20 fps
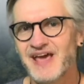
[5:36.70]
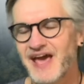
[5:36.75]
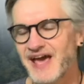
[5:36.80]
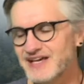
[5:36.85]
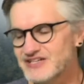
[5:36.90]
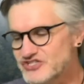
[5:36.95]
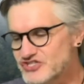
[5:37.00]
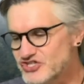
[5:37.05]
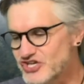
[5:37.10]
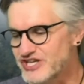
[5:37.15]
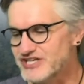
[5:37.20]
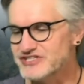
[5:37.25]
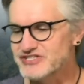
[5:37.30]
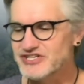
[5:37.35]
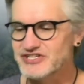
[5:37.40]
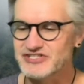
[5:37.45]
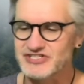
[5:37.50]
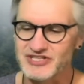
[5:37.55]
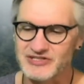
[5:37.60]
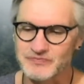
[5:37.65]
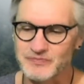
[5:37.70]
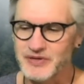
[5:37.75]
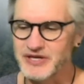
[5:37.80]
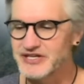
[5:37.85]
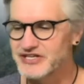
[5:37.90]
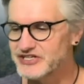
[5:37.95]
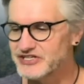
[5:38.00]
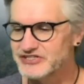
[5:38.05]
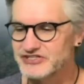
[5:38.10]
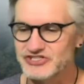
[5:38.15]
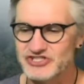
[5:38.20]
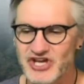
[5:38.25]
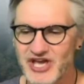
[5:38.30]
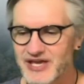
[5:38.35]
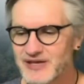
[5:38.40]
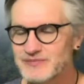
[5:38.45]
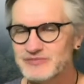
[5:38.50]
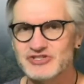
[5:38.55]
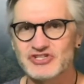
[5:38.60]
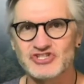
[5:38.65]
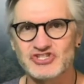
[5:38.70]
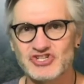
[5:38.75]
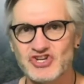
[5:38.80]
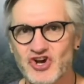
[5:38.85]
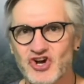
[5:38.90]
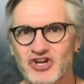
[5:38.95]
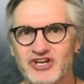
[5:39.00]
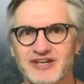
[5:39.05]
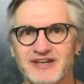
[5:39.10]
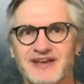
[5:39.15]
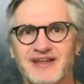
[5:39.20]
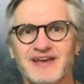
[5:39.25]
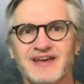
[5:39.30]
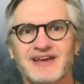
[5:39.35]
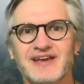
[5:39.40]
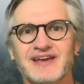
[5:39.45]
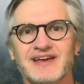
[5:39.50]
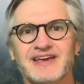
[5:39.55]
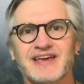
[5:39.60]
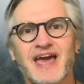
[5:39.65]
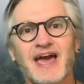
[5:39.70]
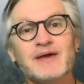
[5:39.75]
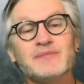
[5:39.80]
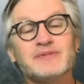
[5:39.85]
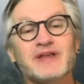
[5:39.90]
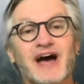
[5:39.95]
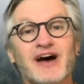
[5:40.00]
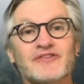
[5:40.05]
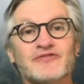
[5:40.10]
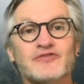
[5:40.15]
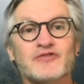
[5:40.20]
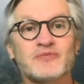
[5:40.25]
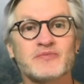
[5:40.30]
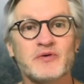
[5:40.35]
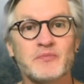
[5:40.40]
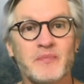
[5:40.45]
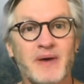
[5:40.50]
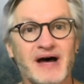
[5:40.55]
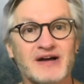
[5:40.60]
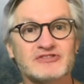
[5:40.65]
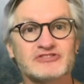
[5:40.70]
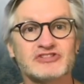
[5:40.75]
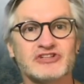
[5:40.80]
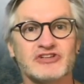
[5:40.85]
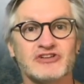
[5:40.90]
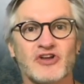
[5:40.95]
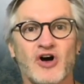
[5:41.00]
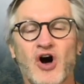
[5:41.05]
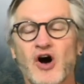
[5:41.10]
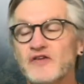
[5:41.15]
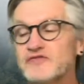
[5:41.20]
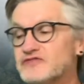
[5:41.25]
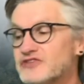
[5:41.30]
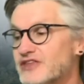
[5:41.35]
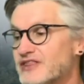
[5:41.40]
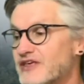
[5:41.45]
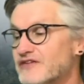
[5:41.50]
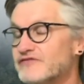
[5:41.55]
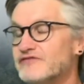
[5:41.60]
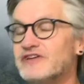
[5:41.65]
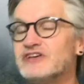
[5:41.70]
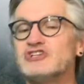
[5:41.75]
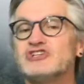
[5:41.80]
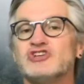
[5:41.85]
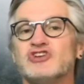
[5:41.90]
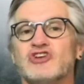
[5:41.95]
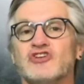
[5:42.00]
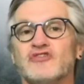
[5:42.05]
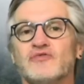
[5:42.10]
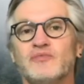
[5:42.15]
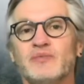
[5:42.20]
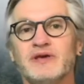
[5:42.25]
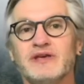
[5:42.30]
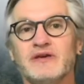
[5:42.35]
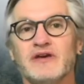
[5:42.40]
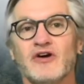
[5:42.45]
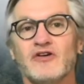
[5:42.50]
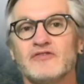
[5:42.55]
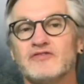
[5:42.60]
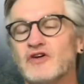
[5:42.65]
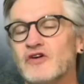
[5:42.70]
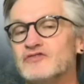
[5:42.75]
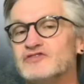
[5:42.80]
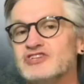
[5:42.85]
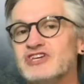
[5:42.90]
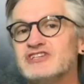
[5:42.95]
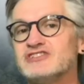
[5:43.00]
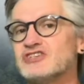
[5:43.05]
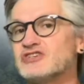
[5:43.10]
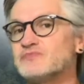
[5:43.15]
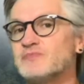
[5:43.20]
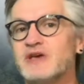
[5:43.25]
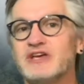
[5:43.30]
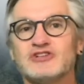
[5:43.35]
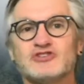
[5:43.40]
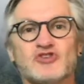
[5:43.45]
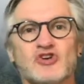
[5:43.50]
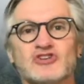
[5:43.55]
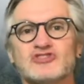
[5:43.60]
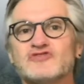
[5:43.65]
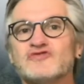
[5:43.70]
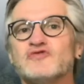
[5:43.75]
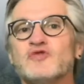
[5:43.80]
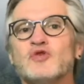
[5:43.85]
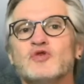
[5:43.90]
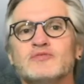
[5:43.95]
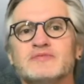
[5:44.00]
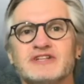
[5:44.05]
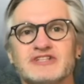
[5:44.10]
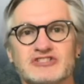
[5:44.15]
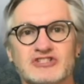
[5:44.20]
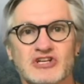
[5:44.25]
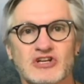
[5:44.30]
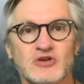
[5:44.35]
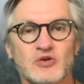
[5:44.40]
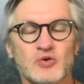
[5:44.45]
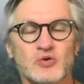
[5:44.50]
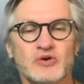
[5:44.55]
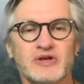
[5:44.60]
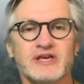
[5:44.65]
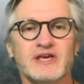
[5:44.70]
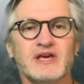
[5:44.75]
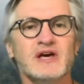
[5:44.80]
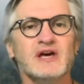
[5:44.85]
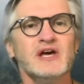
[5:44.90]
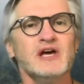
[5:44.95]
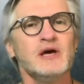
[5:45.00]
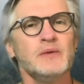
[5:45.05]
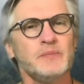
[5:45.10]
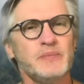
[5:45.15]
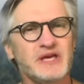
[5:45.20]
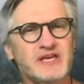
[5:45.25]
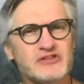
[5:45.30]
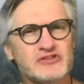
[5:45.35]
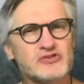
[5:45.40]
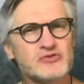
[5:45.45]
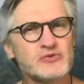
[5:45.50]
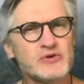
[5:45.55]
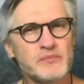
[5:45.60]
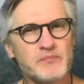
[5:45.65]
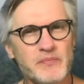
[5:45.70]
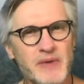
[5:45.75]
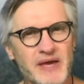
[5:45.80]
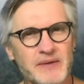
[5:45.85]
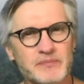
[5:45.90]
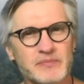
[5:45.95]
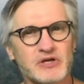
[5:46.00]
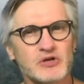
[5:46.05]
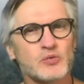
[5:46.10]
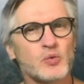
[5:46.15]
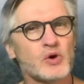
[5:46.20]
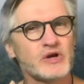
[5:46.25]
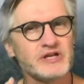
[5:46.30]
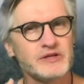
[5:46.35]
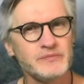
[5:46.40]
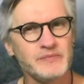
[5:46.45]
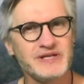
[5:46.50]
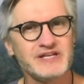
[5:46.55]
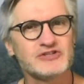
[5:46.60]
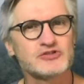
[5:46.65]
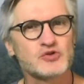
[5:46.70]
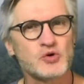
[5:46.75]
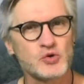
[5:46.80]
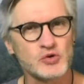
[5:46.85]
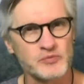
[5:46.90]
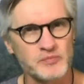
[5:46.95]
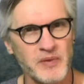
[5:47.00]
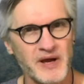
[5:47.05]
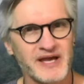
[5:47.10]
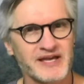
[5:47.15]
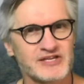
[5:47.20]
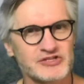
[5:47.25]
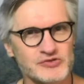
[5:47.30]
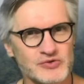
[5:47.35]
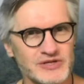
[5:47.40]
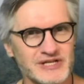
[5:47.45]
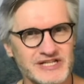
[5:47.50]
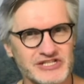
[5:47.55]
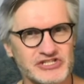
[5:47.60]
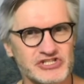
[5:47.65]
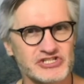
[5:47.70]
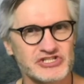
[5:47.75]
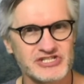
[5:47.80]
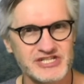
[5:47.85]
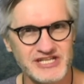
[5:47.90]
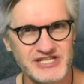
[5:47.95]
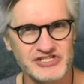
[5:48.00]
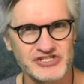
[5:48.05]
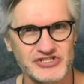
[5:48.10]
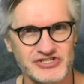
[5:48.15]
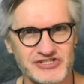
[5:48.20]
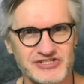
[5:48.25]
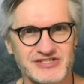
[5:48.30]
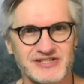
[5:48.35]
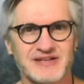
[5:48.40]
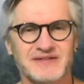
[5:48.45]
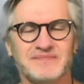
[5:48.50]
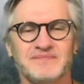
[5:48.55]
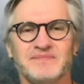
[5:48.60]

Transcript: As Jesus and Peter and James and John came down from the mountain after their vision of Jesus being transformed into glory, Peter remembered what he'd been taught by his religious teachers,